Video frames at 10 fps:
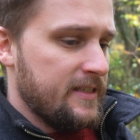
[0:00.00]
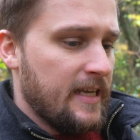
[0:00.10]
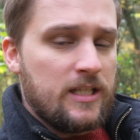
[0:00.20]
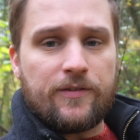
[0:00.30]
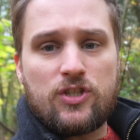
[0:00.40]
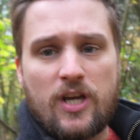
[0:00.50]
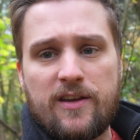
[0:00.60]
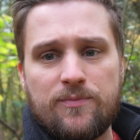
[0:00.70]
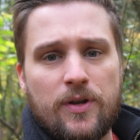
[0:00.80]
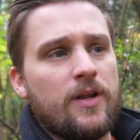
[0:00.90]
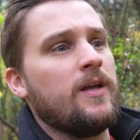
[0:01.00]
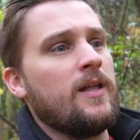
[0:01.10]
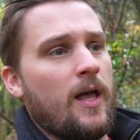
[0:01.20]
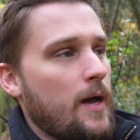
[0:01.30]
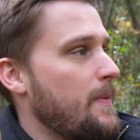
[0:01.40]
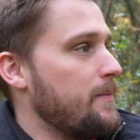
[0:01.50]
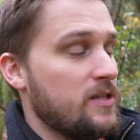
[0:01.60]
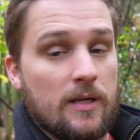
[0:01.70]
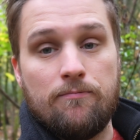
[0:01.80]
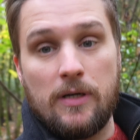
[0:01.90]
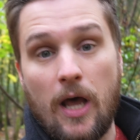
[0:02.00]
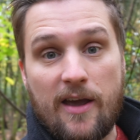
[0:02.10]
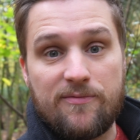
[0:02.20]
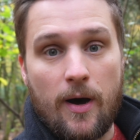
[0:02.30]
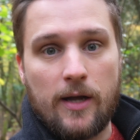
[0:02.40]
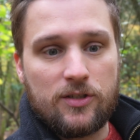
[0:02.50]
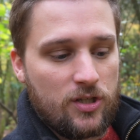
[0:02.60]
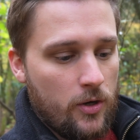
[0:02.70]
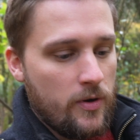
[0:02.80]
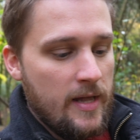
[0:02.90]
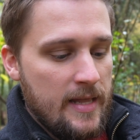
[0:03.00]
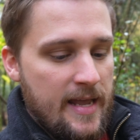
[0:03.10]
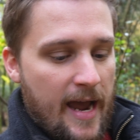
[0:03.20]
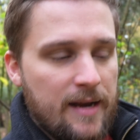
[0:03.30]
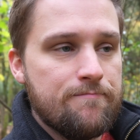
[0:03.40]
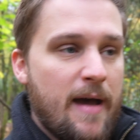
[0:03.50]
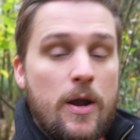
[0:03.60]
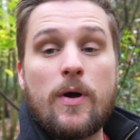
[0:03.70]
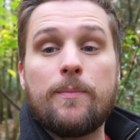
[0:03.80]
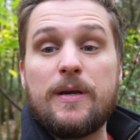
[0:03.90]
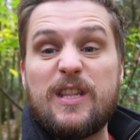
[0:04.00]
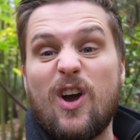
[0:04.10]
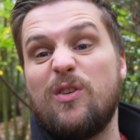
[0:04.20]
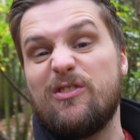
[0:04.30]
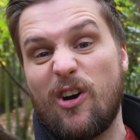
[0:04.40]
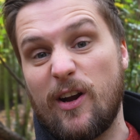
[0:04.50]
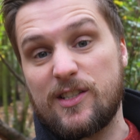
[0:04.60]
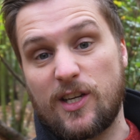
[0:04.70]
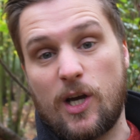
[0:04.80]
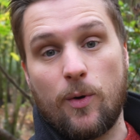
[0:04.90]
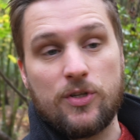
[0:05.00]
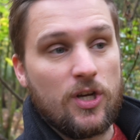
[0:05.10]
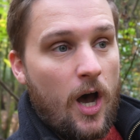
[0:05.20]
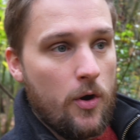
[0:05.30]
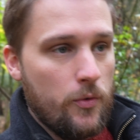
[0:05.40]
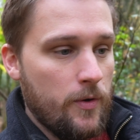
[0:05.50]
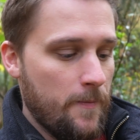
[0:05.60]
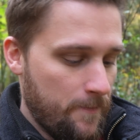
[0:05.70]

sense of achievement. Maybe it's a life milestone, and it may well be the only Rolex they go on to own.